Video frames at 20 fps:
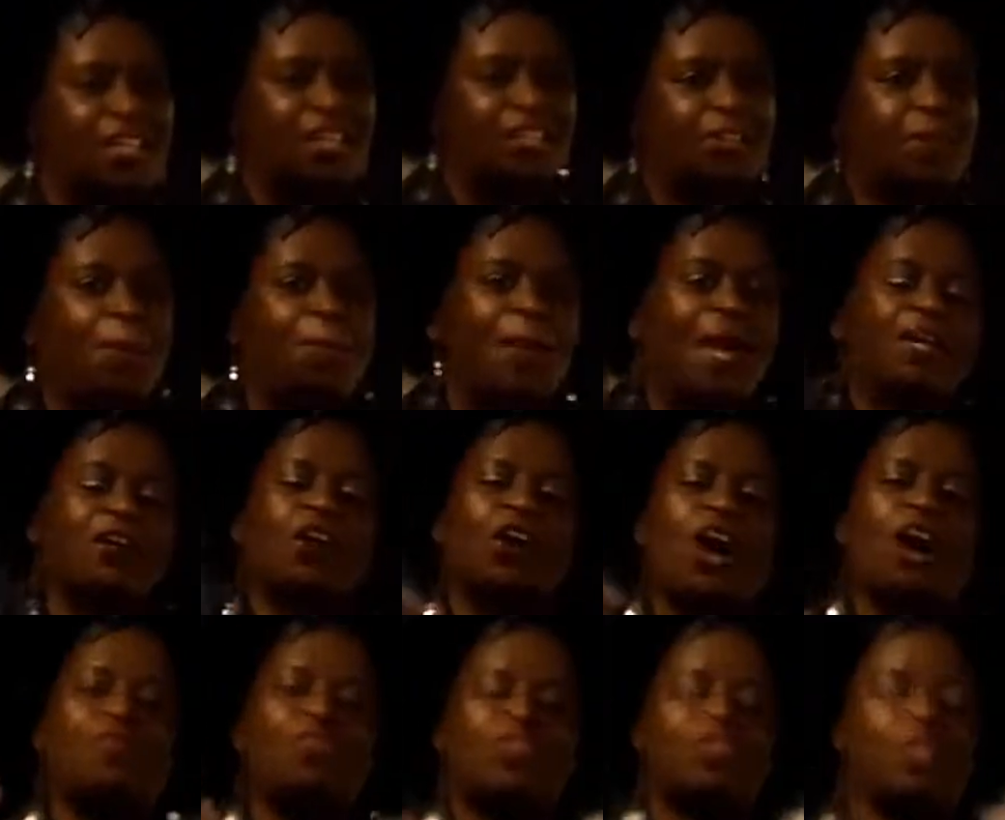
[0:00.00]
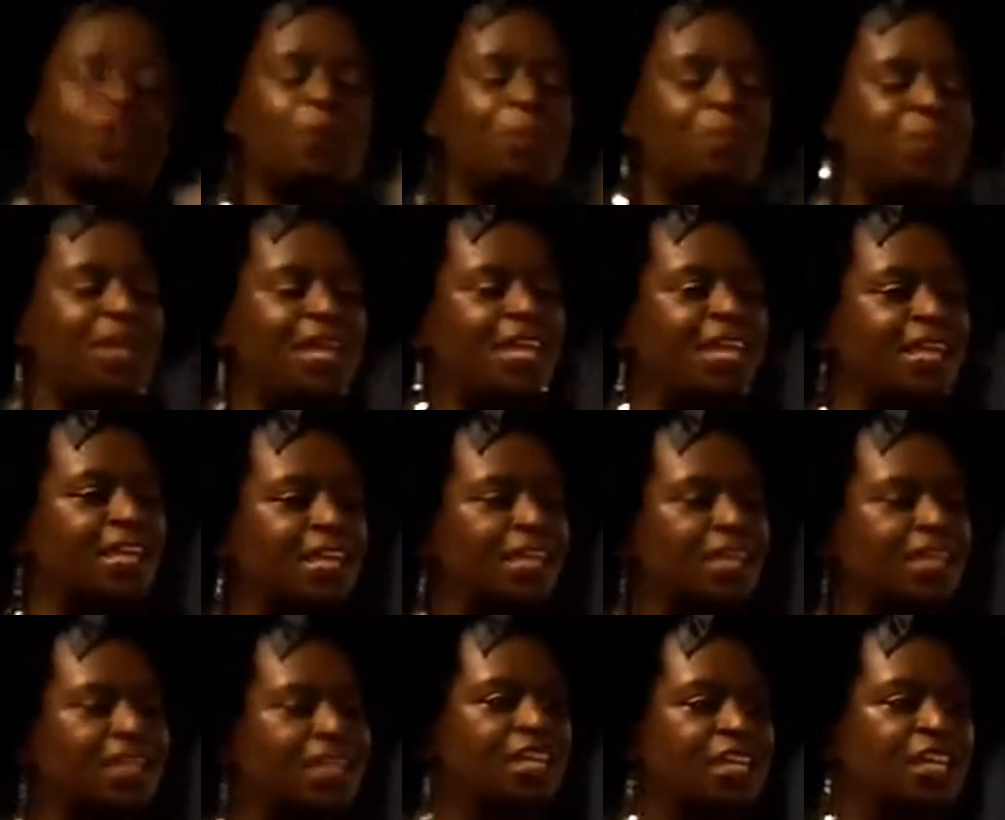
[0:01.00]
the better off that they'll be.
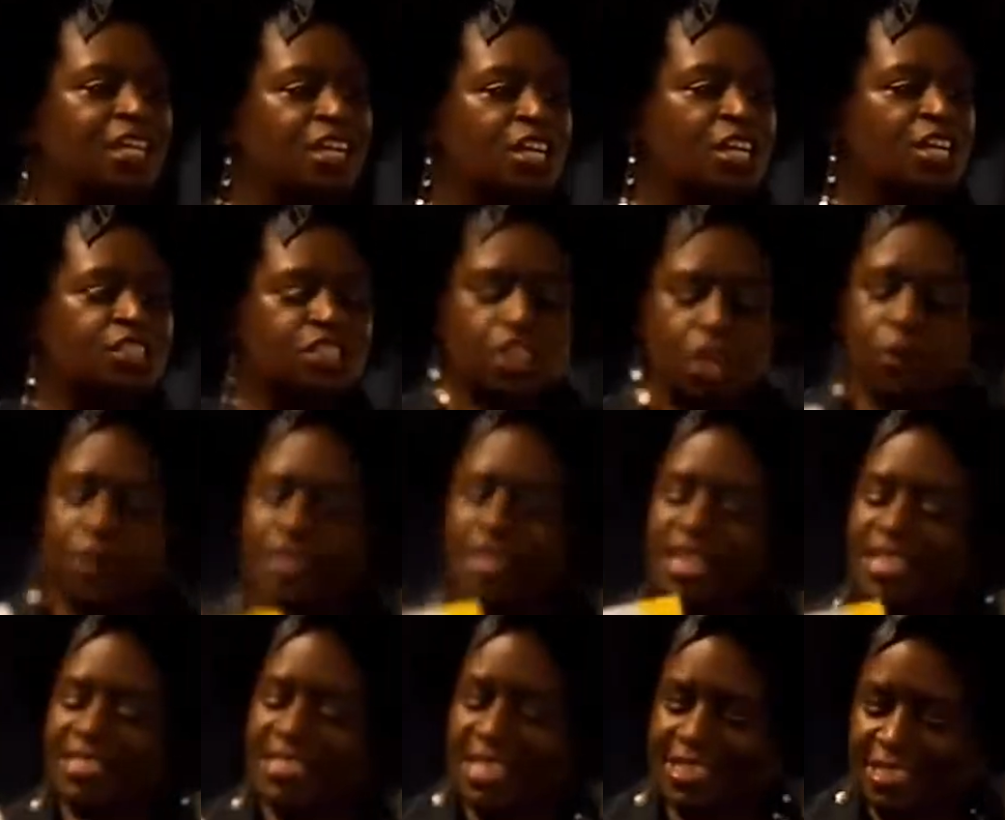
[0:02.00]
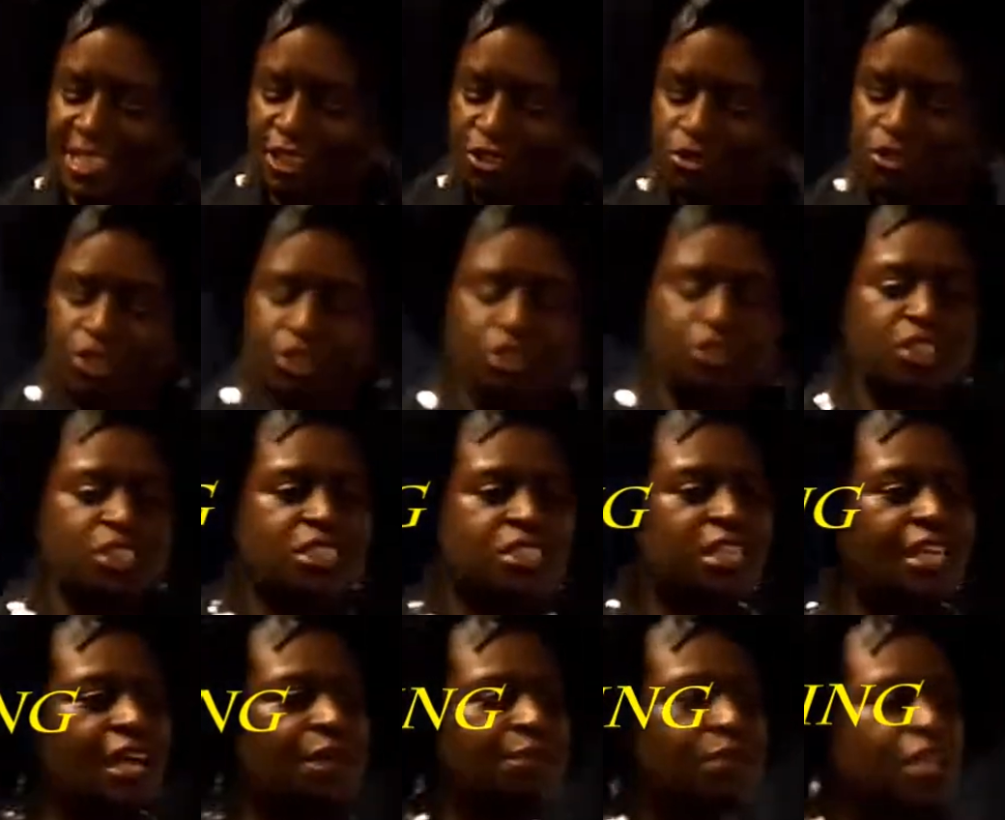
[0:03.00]
So it introduces
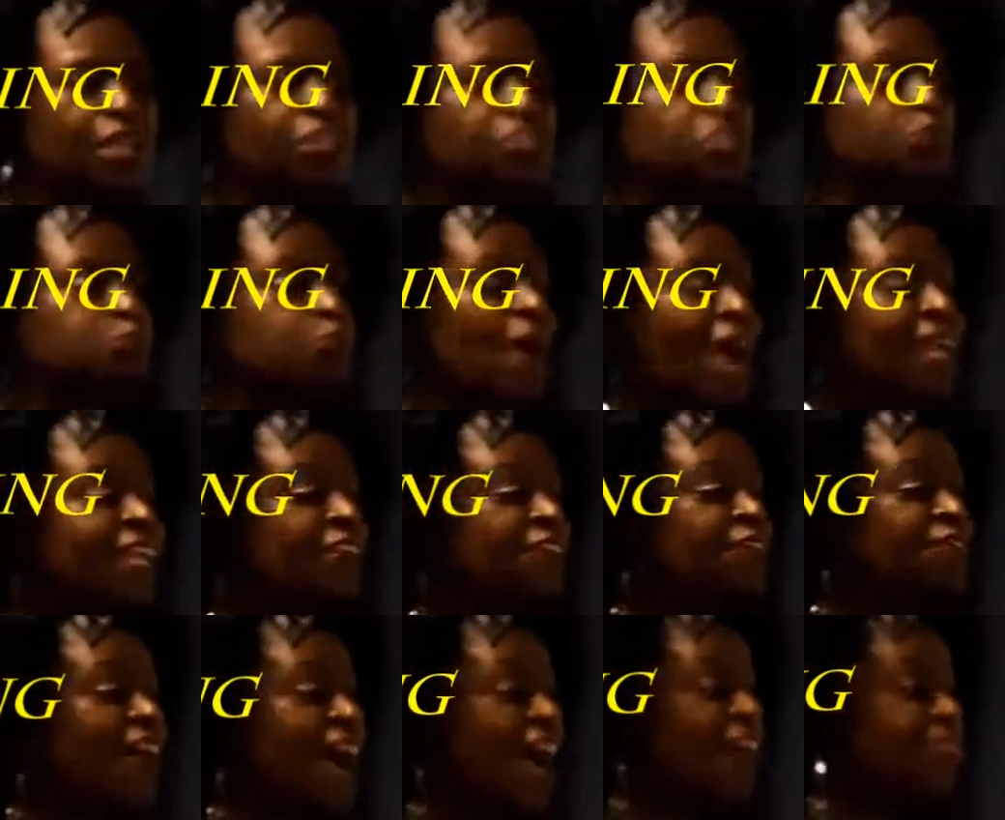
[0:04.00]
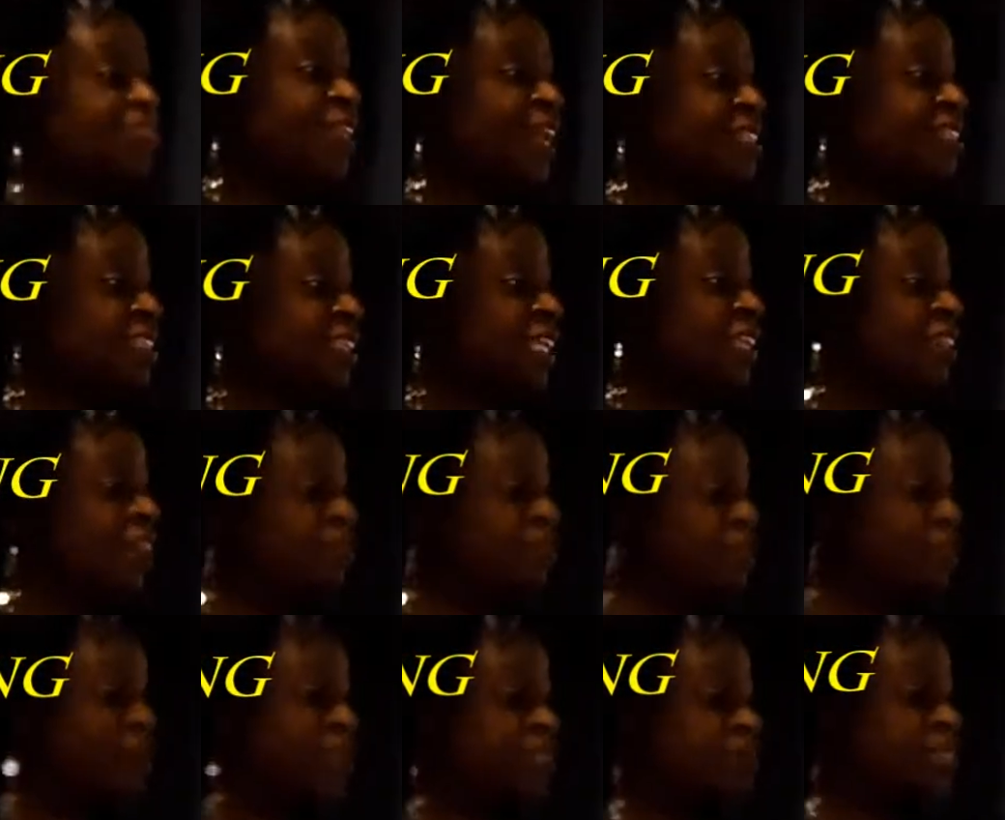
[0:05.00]
them to writing 5 things that they love
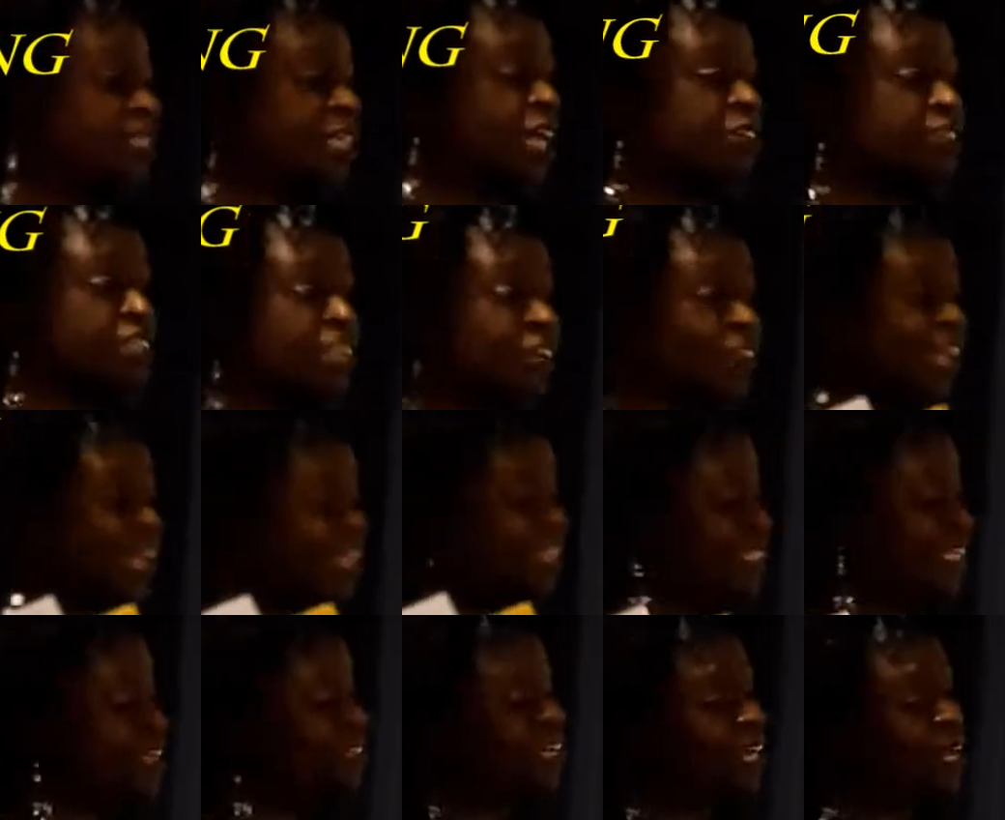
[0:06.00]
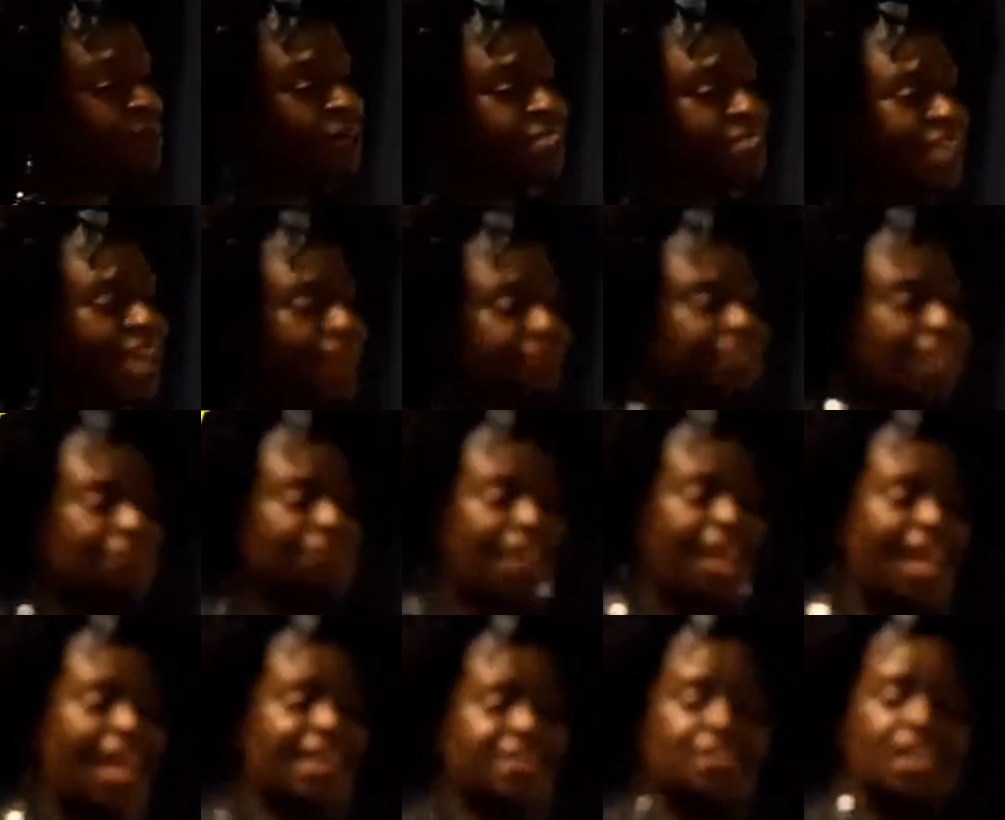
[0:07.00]
about themselves. And I can't tell you how many times I've
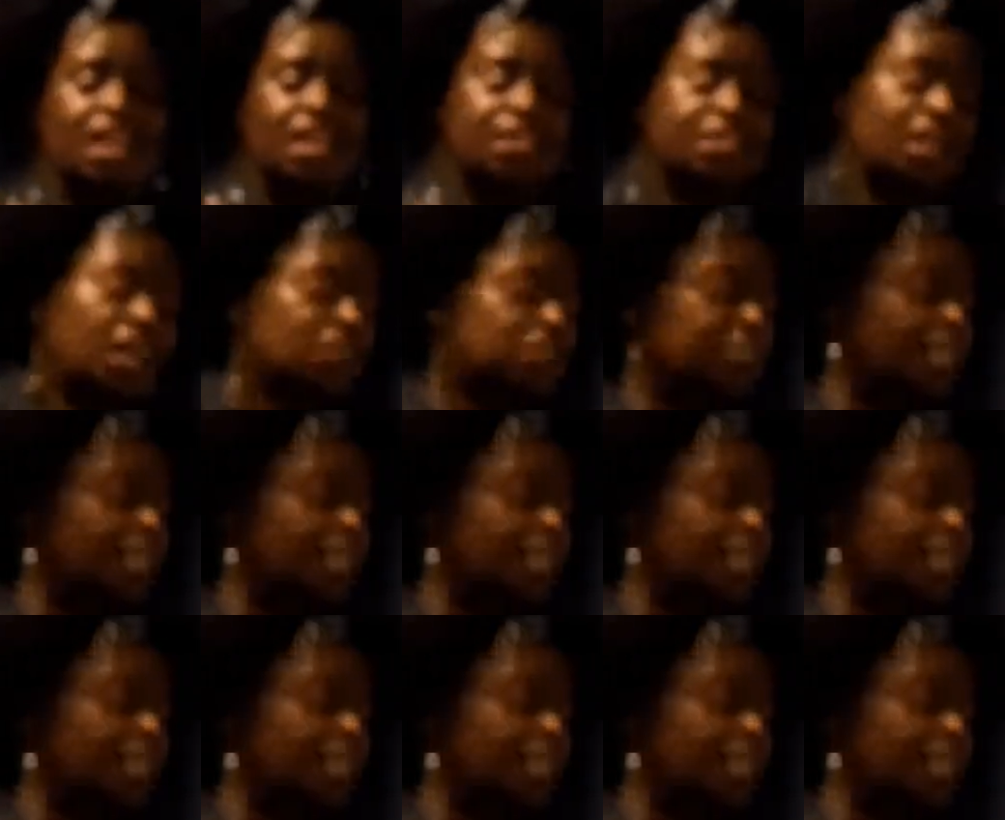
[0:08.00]
asked young